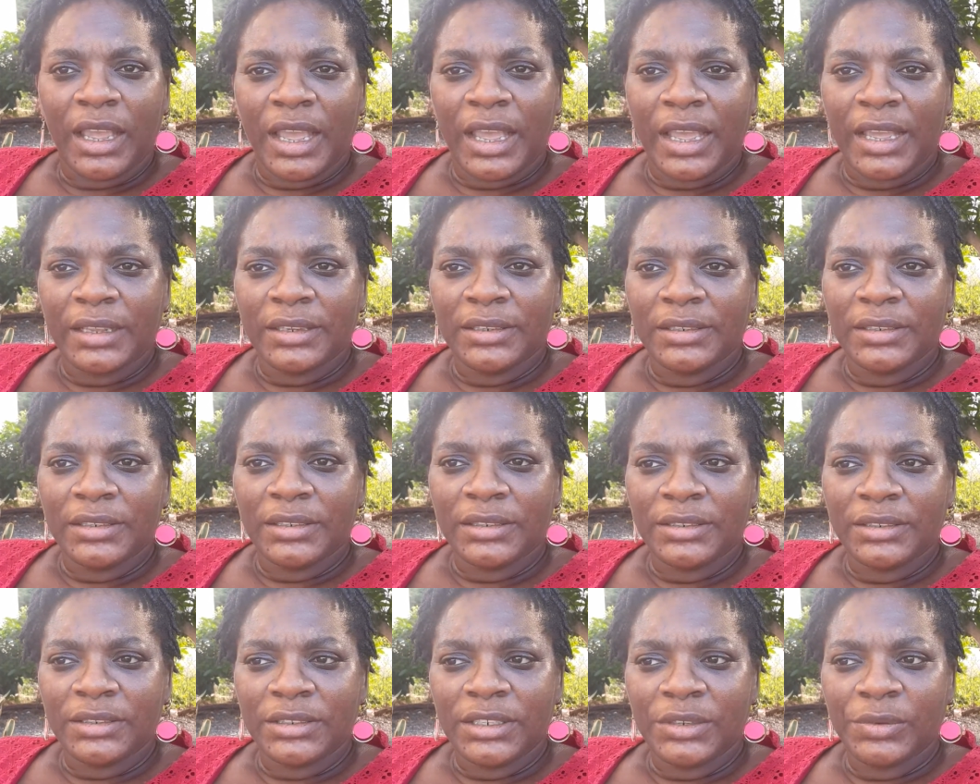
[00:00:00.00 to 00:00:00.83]
And
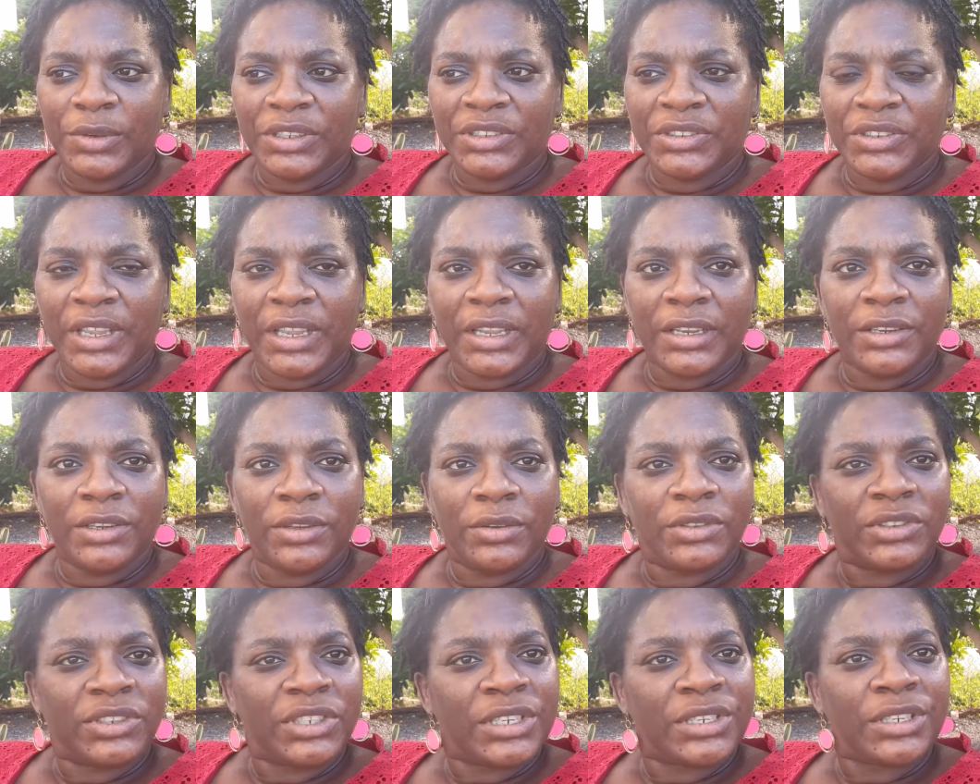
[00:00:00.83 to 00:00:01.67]
she was saying,
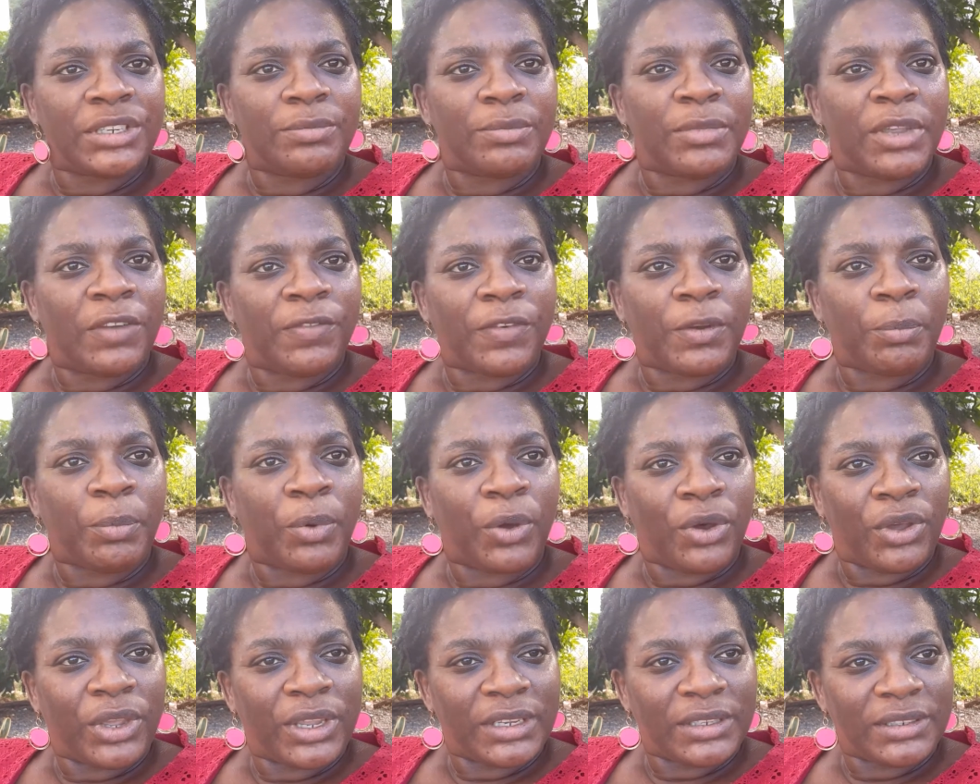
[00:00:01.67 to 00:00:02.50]
"You cheated me of a
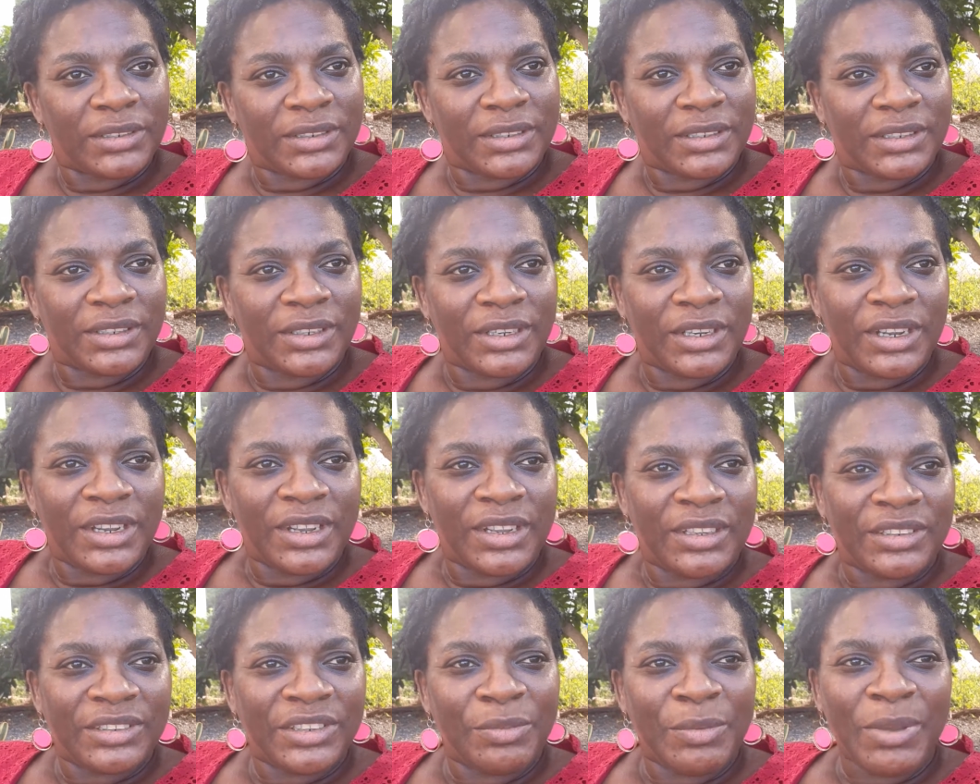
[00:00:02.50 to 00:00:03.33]
point."
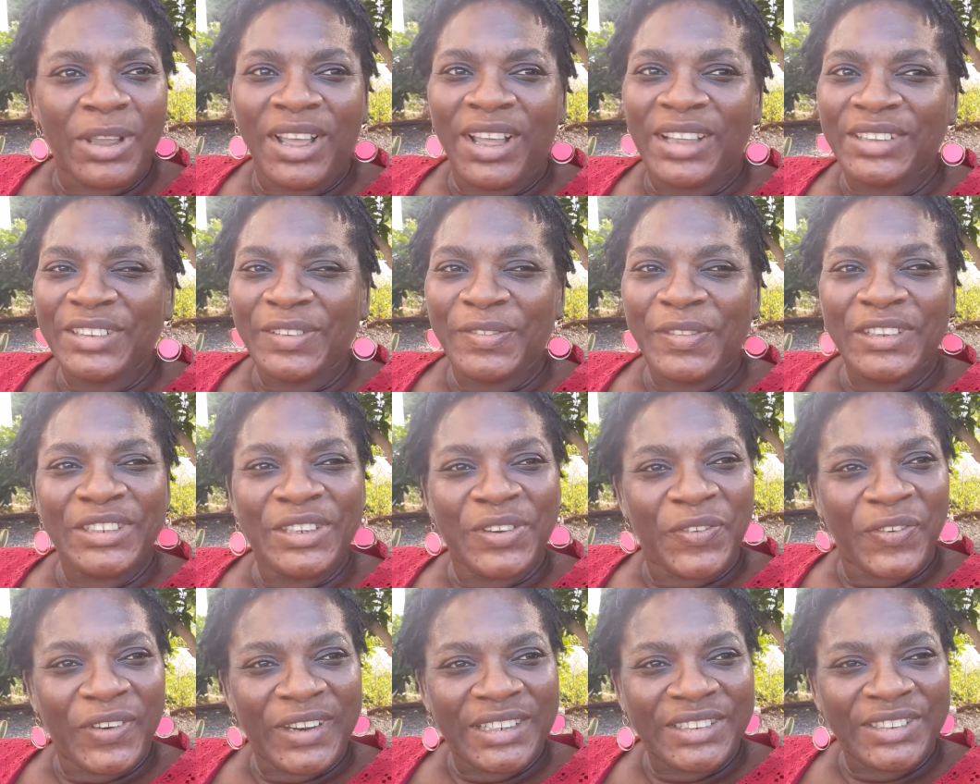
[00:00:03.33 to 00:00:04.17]
So because of the
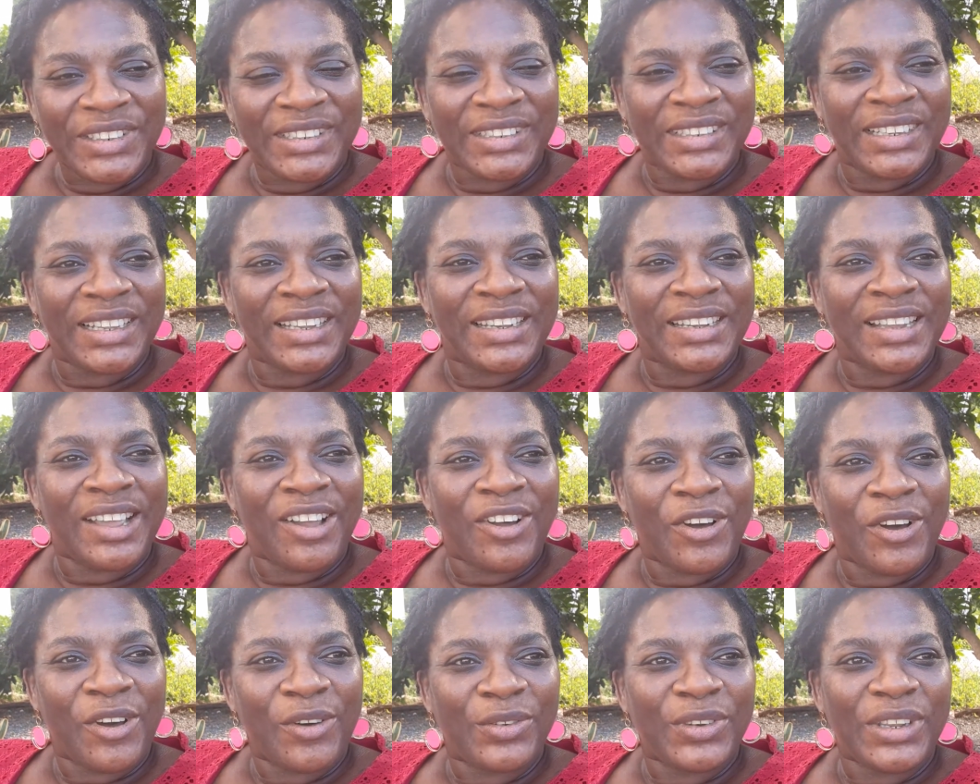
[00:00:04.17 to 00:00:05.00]
difference in
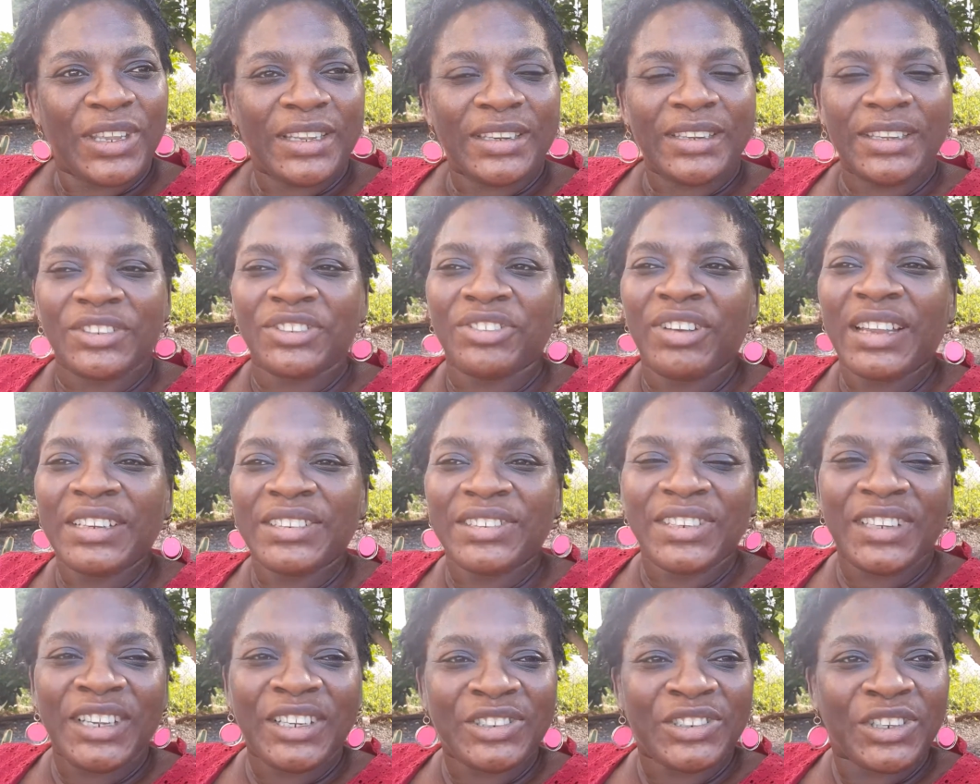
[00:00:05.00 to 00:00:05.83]
the
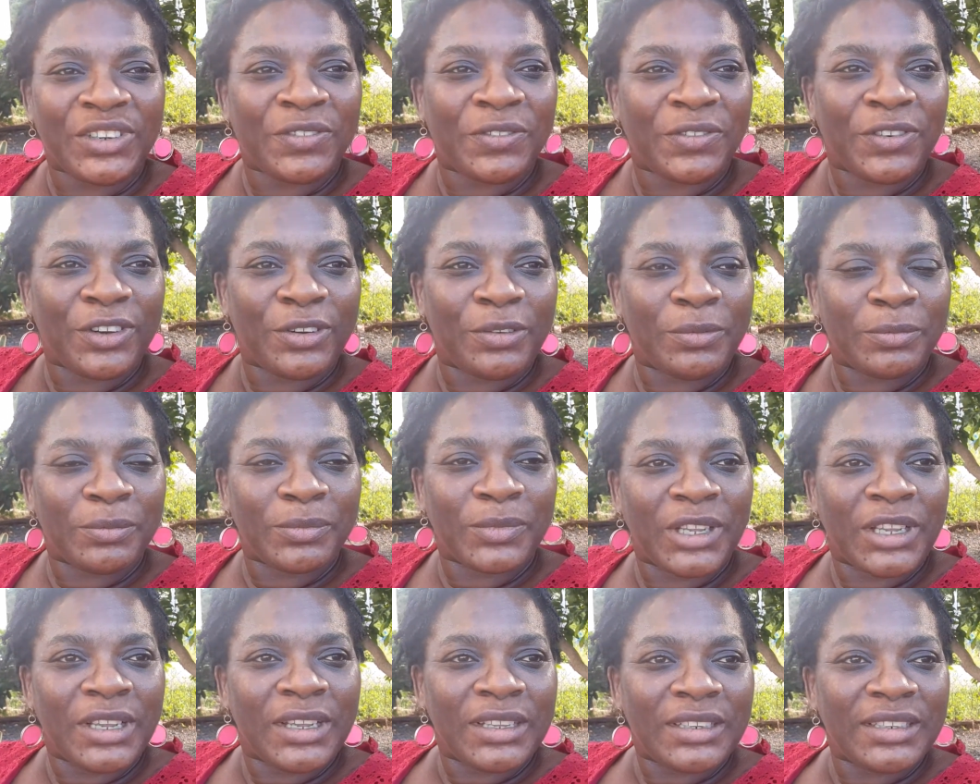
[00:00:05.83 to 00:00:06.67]
translation
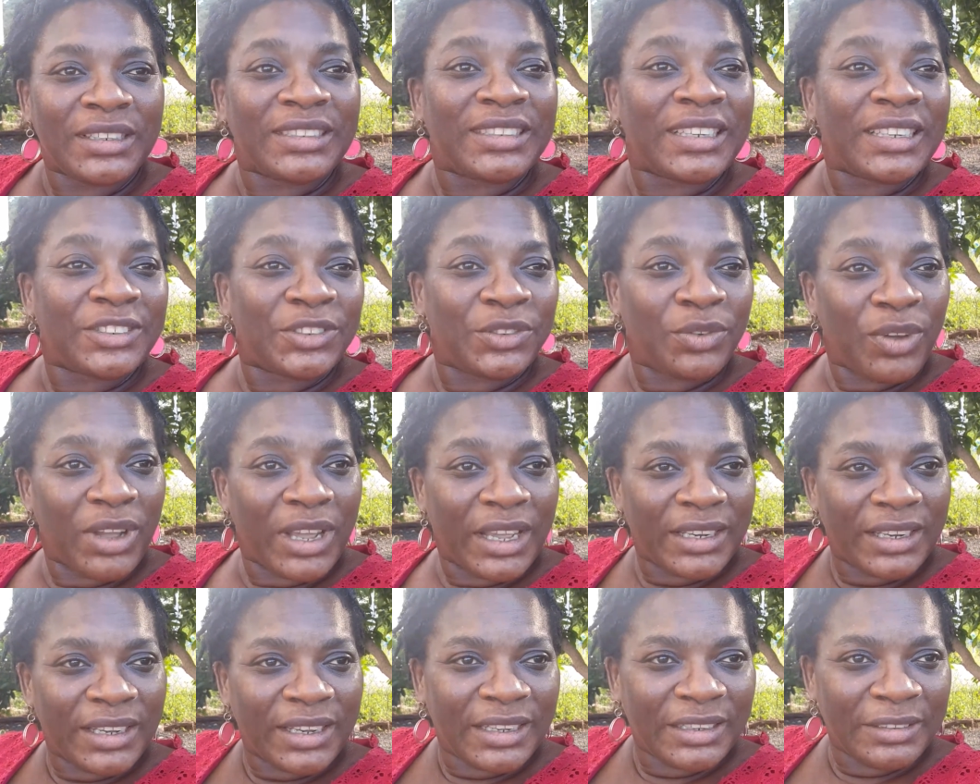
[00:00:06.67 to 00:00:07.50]
from the
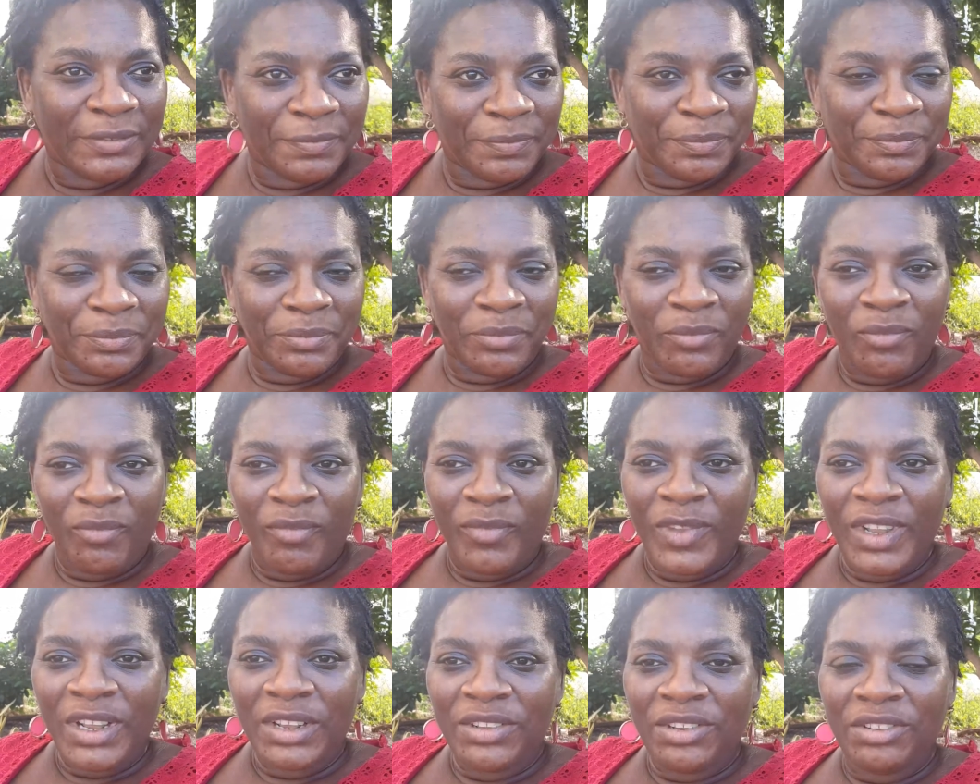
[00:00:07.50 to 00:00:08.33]
Setswana
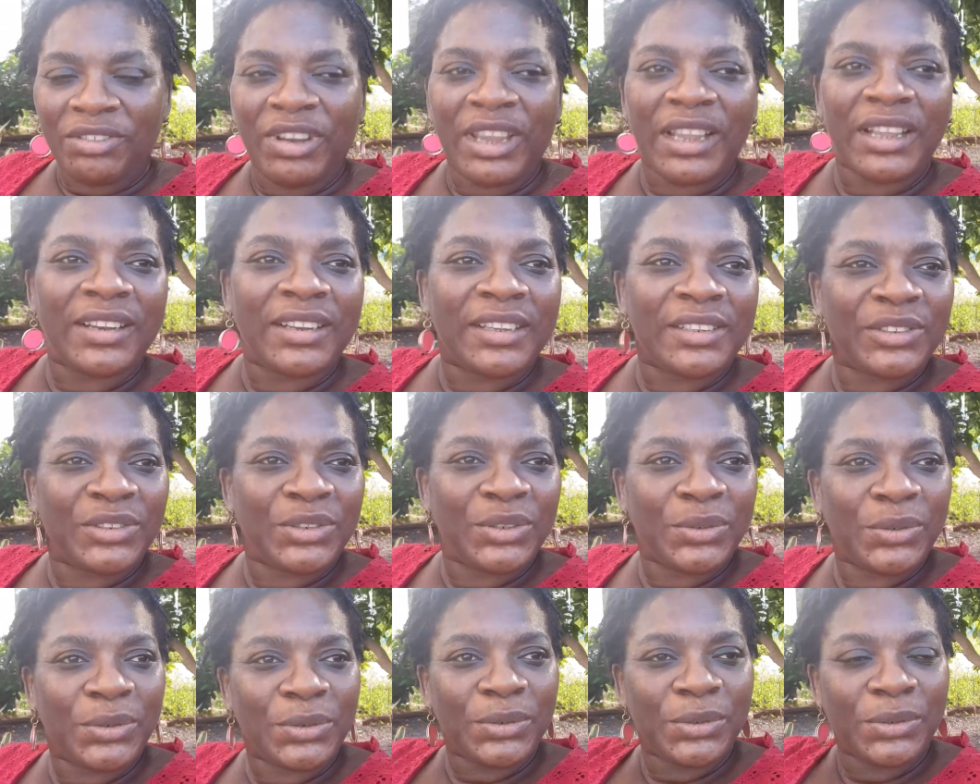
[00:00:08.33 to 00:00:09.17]
directly
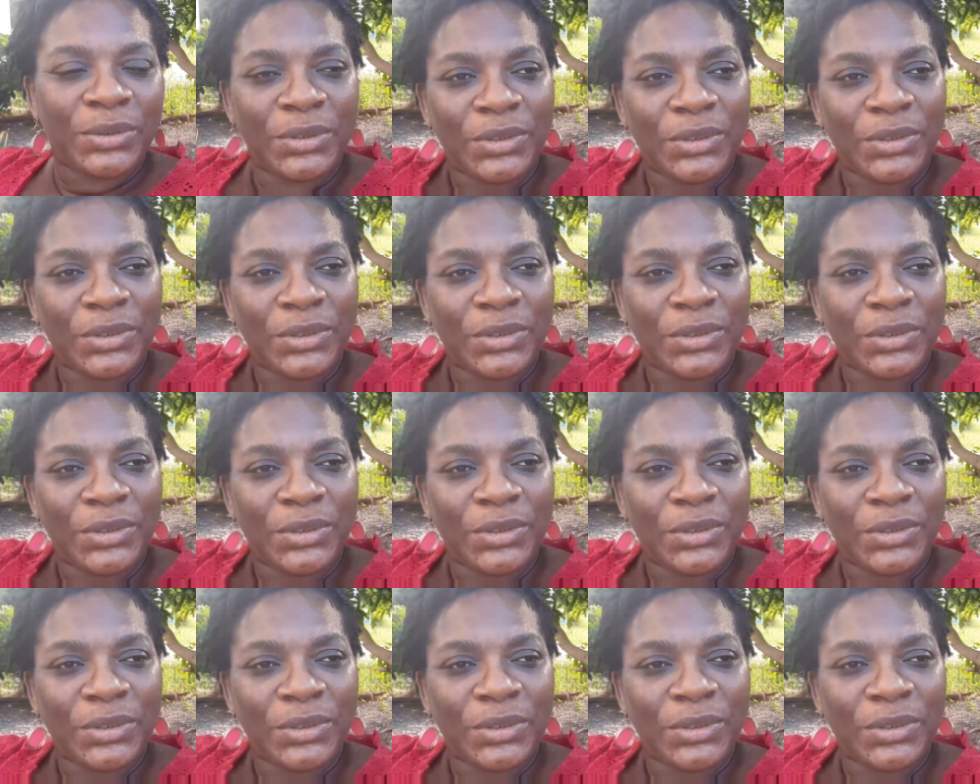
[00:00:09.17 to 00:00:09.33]
to